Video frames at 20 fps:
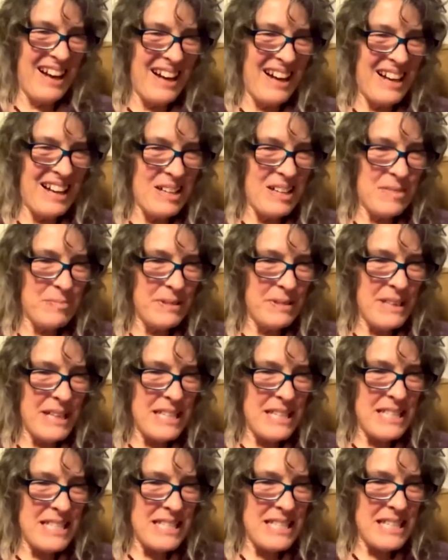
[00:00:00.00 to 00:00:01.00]
um,
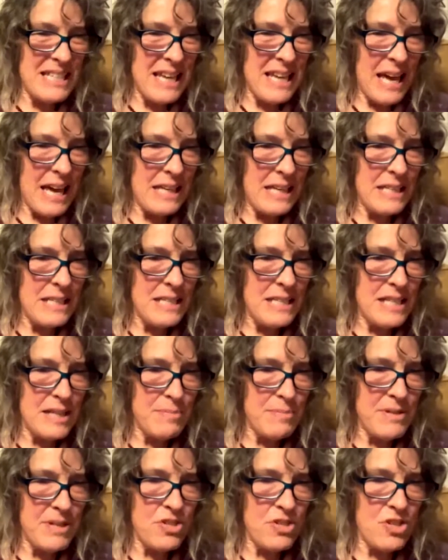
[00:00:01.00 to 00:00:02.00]
let's see. Any
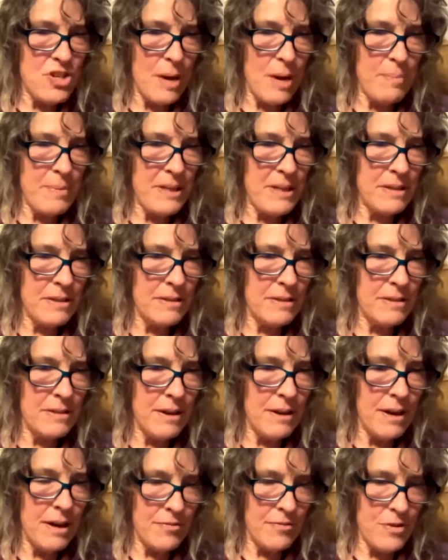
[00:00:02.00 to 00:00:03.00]
tips at mm-hmm. shopping
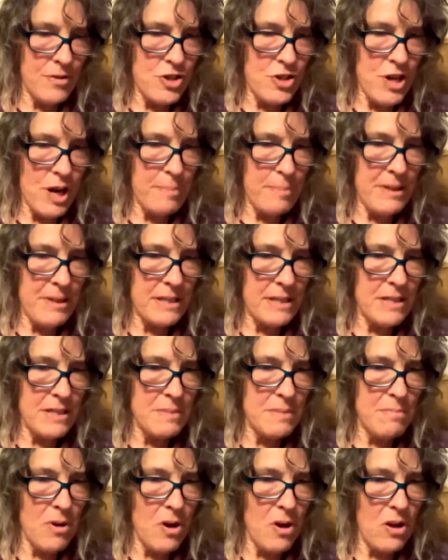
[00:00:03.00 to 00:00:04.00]
uh, for shopping at
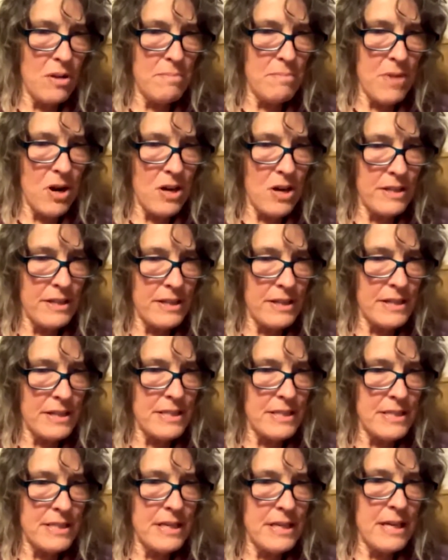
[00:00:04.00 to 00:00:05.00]
small
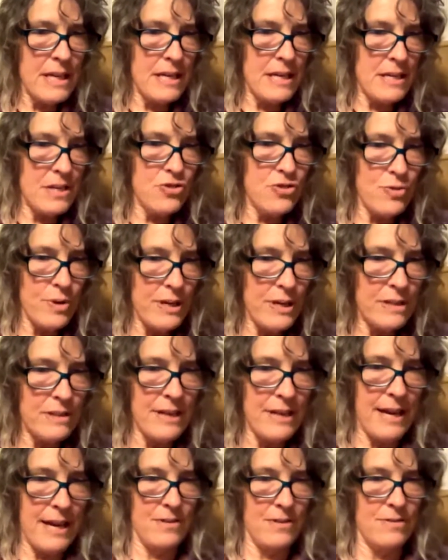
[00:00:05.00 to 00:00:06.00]
markets in trail
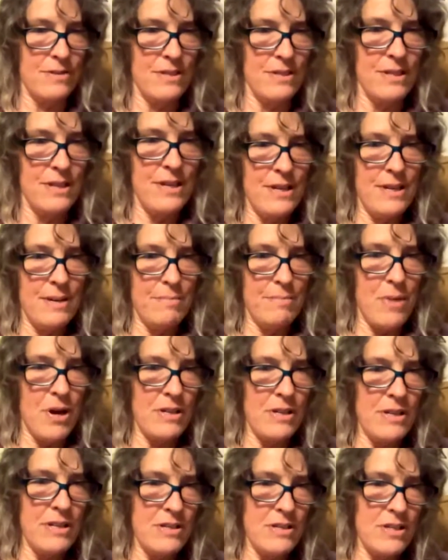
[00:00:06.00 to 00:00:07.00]
towns,
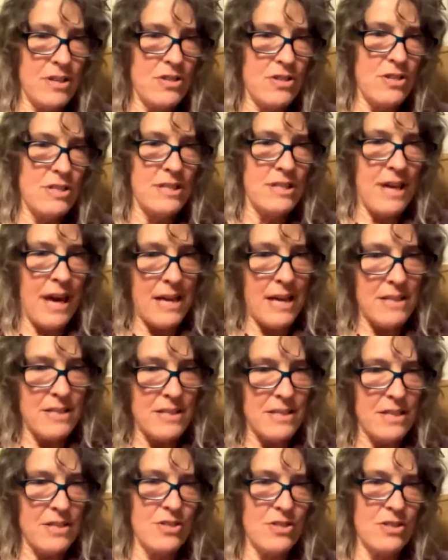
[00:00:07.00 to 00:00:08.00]
markets such as gas
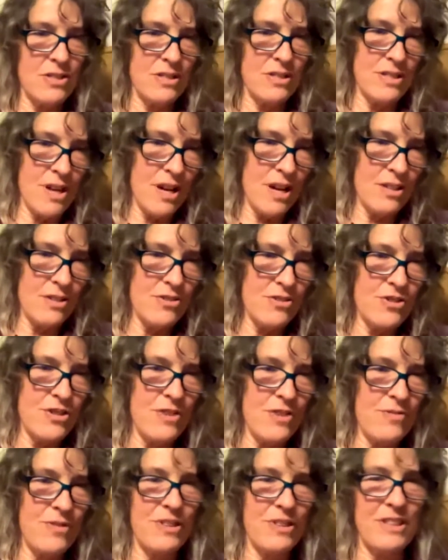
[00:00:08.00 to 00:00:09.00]
stations, Dollar
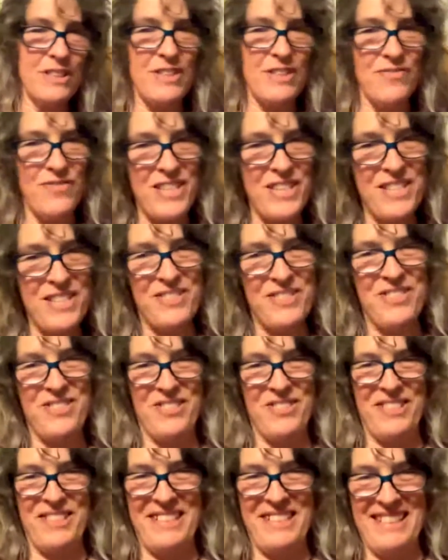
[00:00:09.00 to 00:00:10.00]
General, and convenience
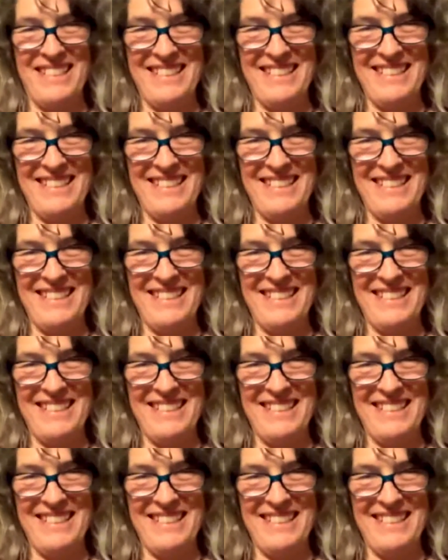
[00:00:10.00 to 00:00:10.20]
stores.